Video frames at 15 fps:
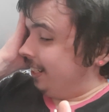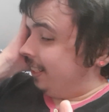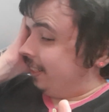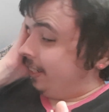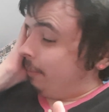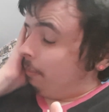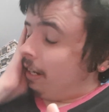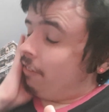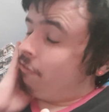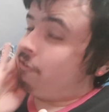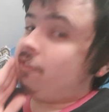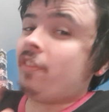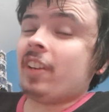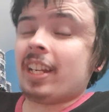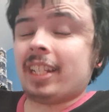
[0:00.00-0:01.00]
Now, I
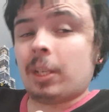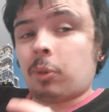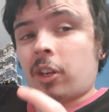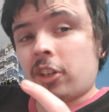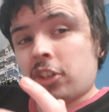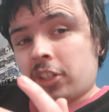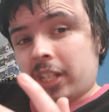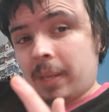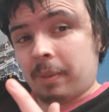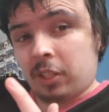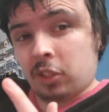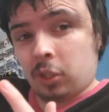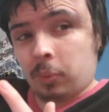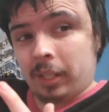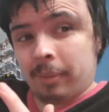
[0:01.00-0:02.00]
really want Sheamus
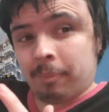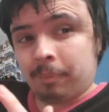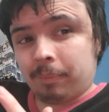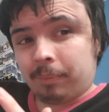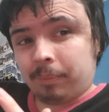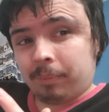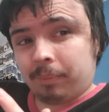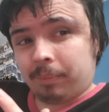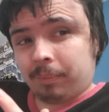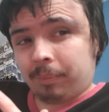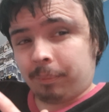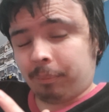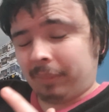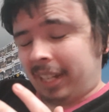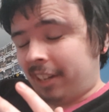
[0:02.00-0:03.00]
to win.
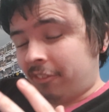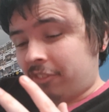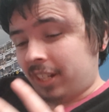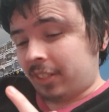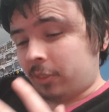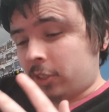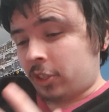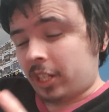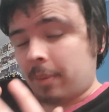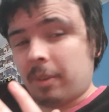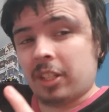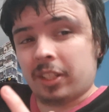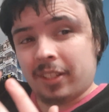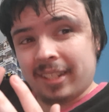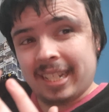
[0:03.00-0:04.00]
I really do.
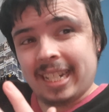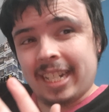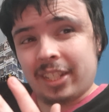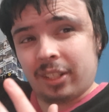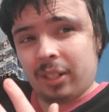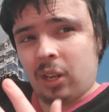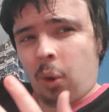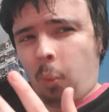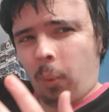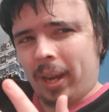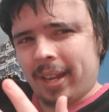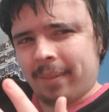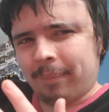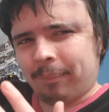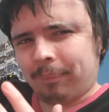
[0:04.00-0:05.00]
Sheamus needs a
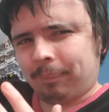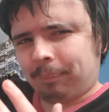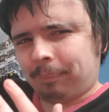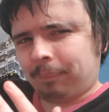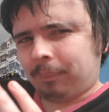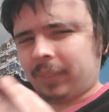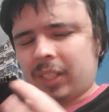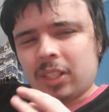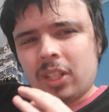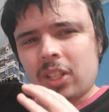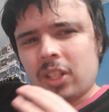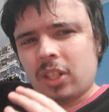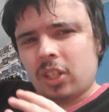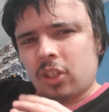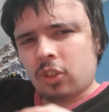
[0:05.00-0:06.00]
win.
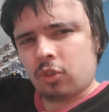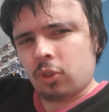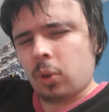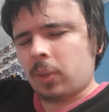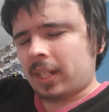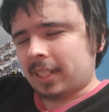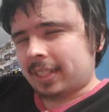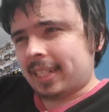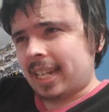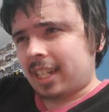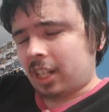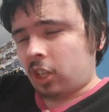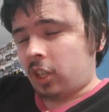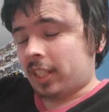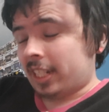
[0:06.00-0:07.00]
Drew can take a
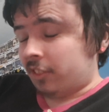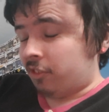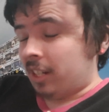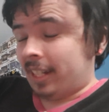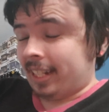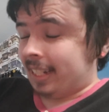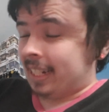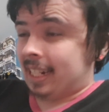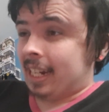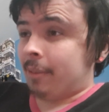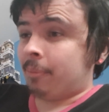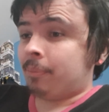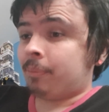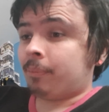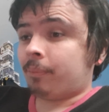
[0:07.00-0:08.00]
loss. He really
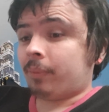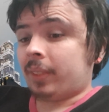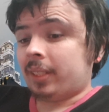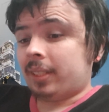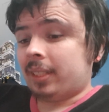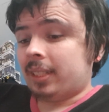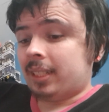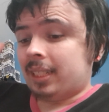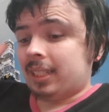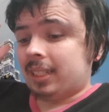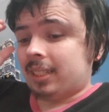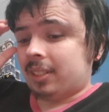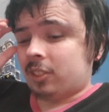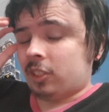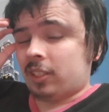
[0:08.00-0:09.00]
can.
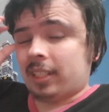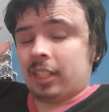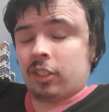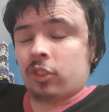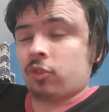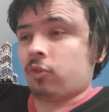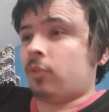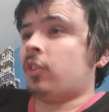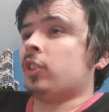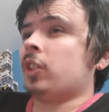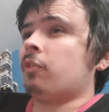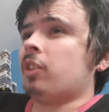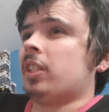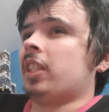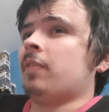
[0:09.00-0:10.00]
Because for
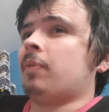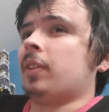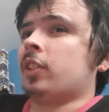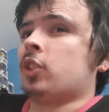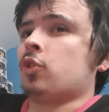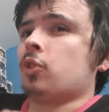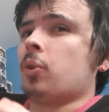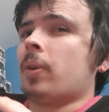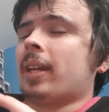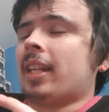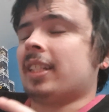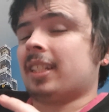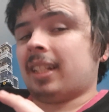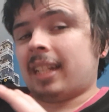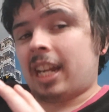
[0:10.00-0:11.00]
some reason they put Drew
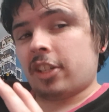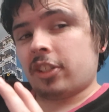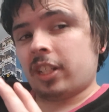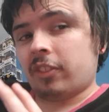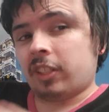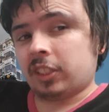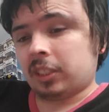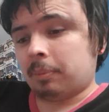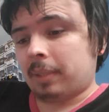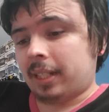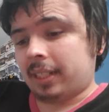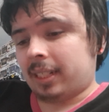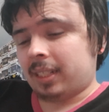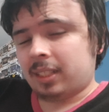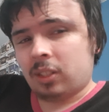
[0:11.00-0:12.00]
against Lashley at
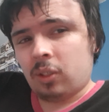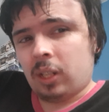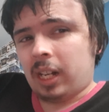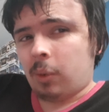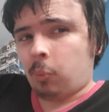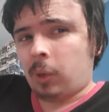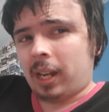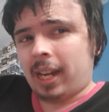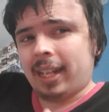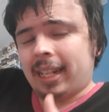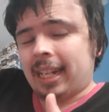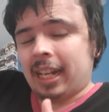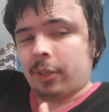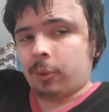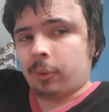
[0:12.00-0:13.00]
WrestleMania. Why?
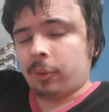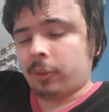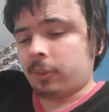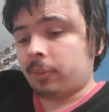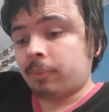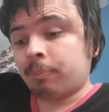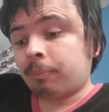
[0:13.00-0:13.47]
I don't know.